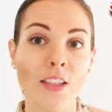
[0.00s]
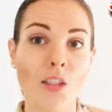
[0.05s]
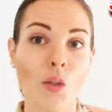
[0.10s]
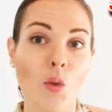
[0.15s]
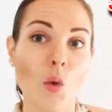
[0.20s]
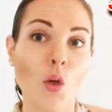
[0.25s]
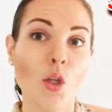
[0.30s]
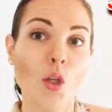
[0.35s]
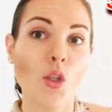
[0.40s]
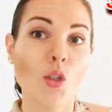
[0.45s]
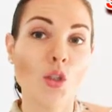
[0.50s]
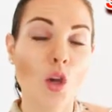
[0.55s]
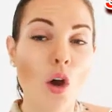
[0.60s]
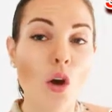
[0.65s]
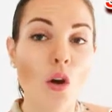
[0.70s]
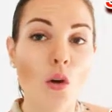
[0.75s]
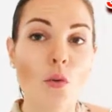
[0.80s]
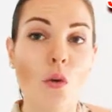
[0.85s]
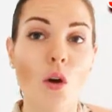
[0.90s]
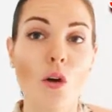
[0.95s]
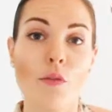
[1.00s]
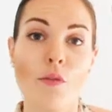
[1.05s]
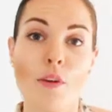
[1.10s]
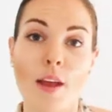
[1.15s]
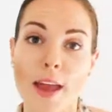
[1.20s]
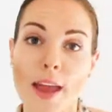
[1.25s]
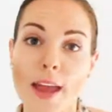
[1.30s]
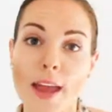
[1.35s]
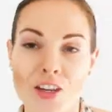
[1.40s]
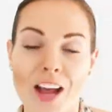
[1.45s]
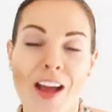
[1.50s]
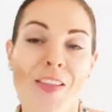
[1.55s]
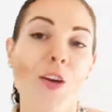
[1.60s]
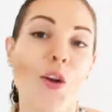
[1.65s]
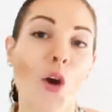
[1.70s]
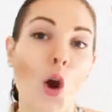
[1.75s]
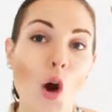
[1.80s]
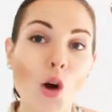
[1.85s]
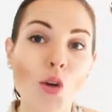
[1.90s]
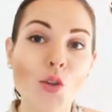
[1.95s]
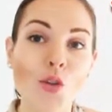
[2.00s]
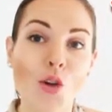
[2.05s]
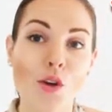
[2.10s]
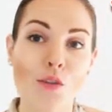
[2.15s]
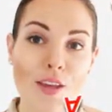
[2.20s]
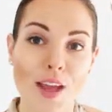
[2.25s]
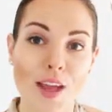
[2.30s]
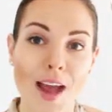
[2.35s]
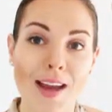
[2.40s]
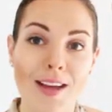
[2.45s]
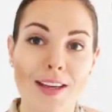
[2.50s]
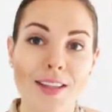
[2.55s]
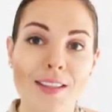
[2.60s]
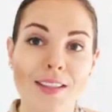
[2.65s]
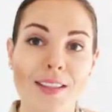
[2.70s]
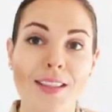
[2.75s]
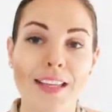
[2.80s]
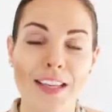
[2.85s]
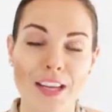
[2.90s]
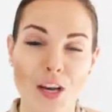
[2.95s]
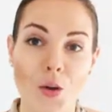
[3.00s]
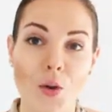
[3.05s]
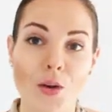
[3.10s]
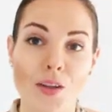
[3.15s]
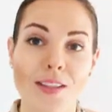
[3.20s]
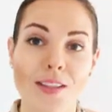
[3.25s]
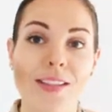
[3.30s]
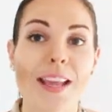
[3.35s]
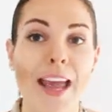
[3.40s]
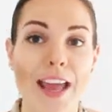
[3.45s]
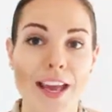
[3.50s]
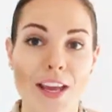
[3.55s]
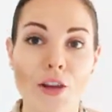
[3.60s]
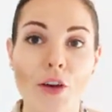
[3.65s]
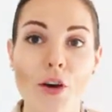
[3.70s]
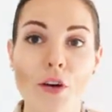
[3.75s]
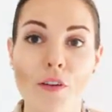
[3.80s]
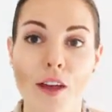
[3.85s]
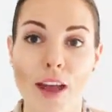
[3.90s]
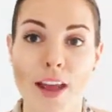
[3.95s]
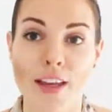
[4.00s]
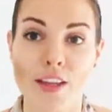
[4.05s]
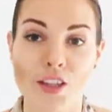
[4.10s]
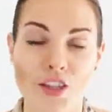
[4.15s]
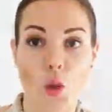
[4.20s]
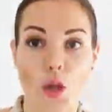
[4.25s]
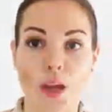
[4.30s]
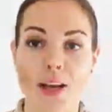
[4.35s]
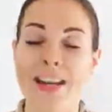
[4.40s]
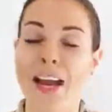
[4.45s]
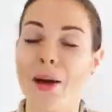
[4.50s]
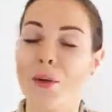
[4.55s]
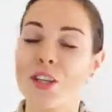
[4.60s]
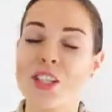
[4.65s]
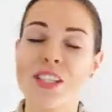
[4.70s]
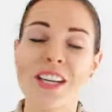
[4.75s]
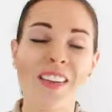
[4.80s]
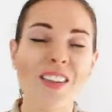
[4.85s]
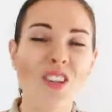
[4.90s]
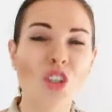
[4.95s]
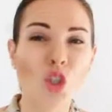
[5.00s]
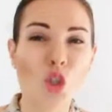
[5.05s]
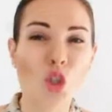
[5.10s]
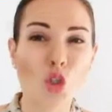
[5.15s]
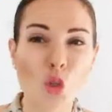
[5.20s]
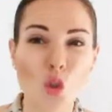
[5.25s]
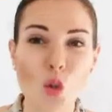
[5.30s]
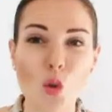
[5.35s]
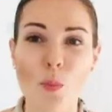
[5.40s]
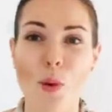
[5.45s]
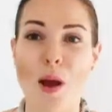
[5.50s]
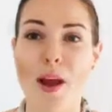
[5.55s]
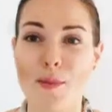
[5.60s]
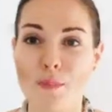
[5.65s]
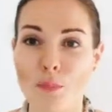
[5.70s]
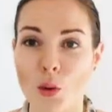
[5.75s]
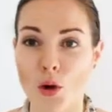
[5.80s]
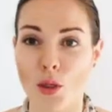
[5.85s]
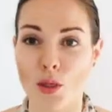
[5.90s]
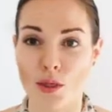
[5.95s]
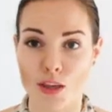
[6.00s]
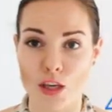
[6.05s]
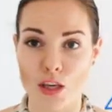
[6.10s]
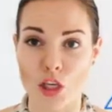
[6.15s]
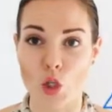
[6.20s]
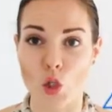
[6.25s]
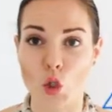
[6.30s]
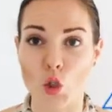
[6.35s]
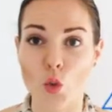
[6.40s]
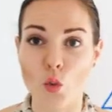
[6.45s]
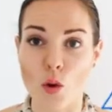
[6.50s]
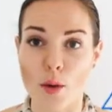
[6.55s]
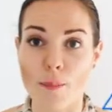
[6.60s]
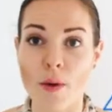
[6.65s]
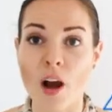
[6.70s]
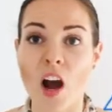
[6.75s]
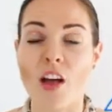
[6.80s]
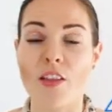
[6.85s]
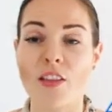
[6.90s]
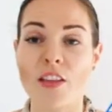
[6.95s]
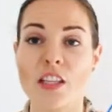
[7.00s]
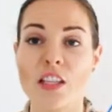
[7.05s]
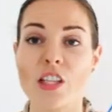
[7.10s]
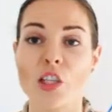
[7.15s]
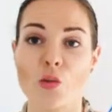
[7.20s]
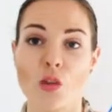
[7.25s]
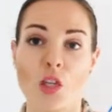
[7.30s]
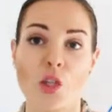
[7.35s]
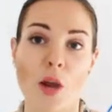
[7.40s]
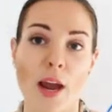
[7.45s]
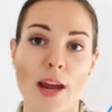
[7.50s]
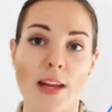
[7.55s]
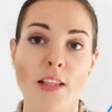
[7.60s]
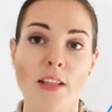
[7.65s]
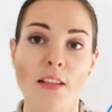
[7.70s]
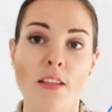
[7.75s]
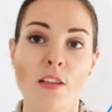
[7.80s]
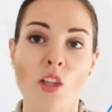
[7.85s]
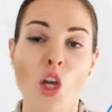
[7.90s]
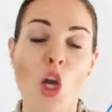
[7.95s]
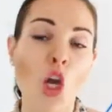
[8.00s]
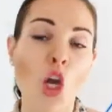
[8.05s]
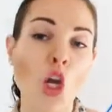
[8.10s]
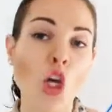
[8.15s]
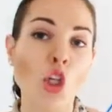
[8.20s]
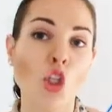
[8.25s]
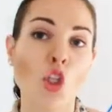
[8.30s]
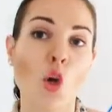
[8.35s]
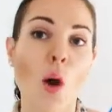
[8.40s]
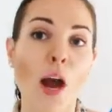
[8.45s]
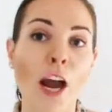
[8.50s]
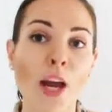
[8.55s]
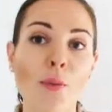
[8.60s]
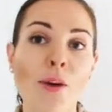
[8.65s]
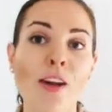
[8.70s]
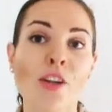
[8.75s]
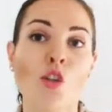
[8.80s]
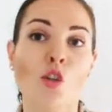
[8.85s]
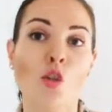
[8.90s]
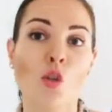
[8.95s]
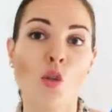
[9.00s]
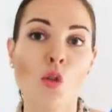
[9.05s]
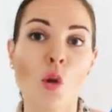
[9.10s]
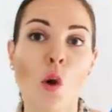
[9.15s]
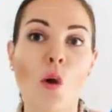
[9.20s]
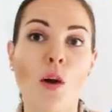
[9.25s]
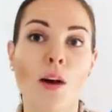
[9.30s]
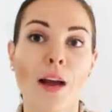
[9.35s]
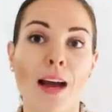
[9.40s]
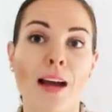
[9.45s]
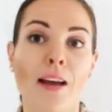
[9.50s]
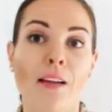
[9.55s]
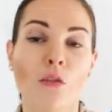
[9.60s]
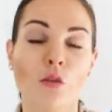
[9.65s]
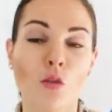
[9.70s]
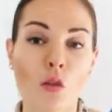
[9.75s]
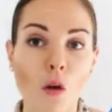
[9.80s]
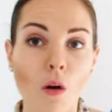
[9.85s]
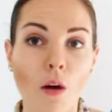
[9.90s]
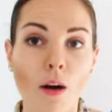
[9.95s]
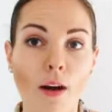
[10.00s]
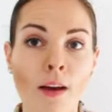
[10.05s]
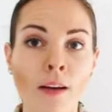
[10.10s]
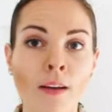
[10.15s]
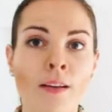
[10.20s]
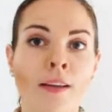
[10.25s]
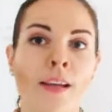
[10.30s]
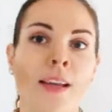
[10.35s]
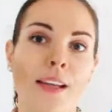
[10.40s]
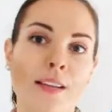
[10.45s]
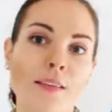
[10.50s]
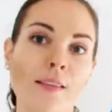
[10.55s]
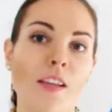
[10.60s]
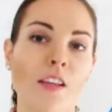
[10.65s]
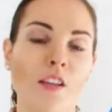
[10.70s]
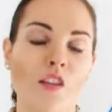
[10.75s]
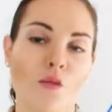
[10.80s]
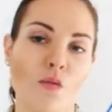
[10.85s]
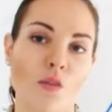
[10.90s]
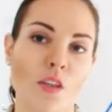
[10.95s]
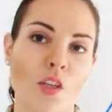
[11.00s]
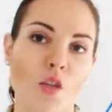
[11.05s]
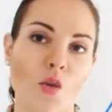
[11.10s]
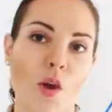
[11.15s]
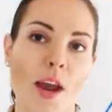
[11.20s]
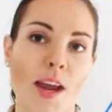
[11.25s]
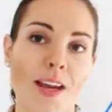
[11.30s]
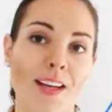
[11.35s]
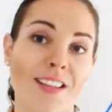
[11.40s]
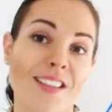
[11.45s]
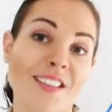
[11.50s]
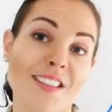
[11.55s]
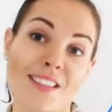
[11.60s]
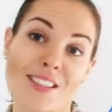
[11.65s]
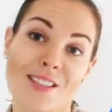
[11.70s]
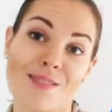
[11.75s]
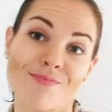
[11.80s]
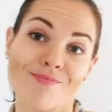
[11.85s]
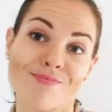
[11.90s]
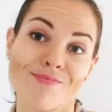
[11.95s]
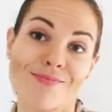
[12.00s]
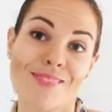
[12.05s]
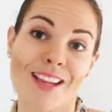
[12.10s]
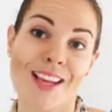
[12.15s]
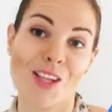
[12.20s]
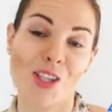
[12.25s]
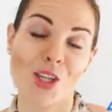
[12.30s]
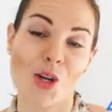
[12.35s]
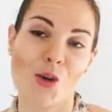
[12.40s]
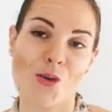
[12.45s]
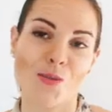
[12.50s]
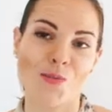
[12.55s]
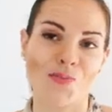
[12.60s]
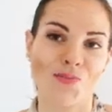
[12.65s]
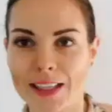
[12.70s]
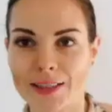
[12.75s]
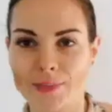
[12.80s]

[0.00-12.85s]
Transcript: equals O over A, and the cos of the angle equals A over H. Now another super important thing you need to remember are these three triangles. So I write Sohcahtoa in these three triangles like so.